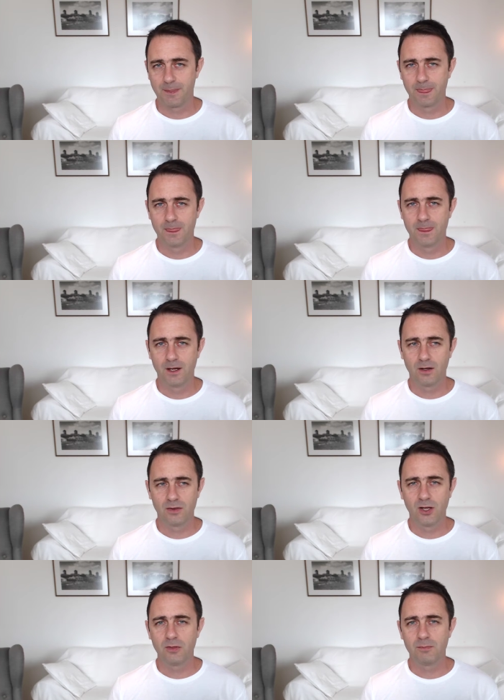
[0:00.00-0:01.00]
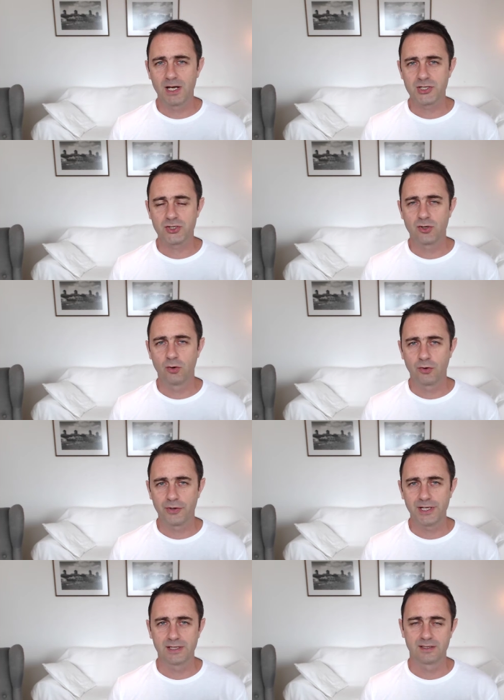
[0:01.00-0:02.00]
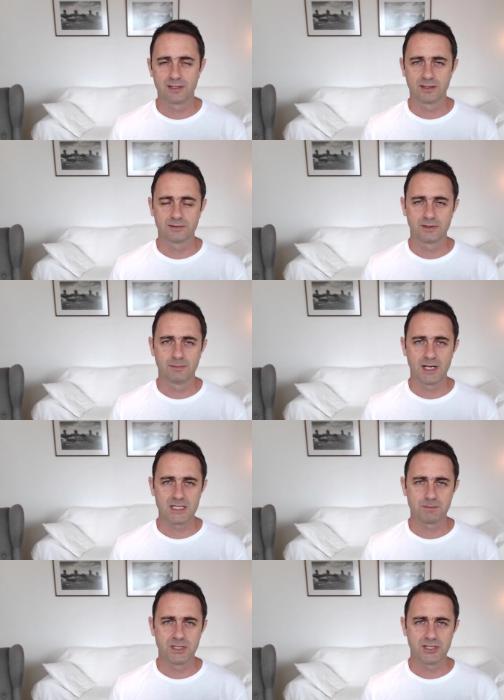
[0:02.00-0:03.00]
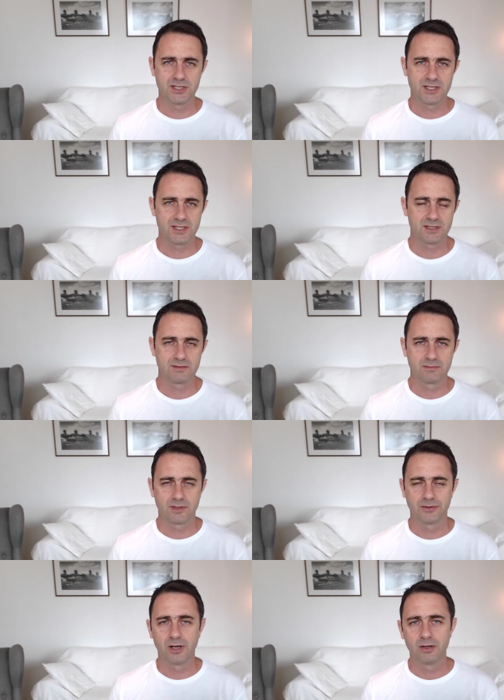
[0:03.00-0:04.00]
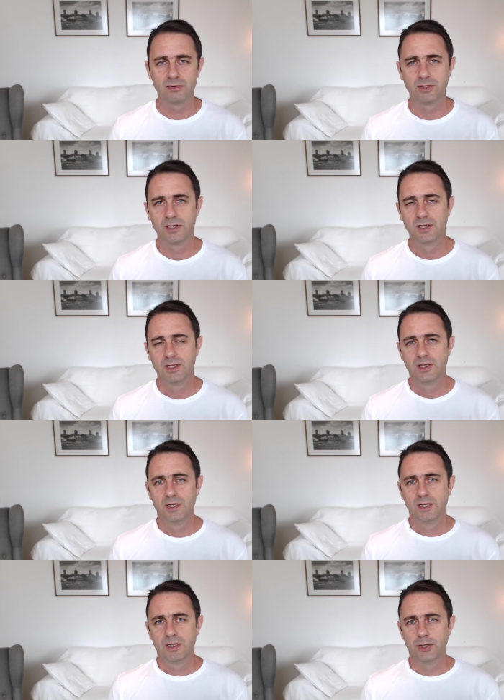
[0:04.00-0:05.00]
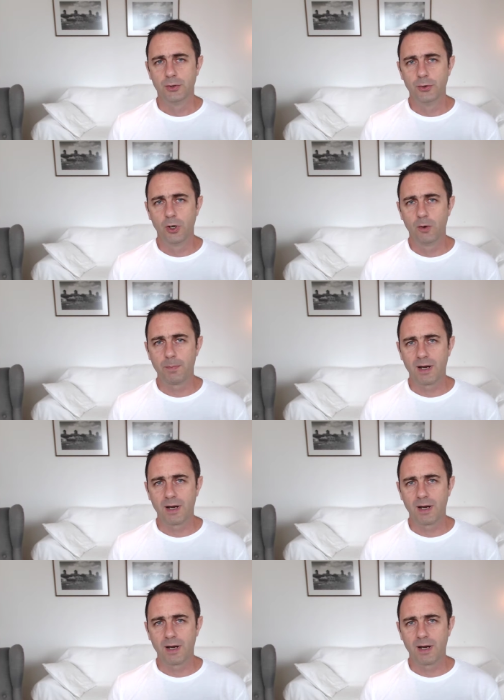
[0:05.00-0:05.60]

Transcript: Not not much concrete uh, in my speeches around Europe.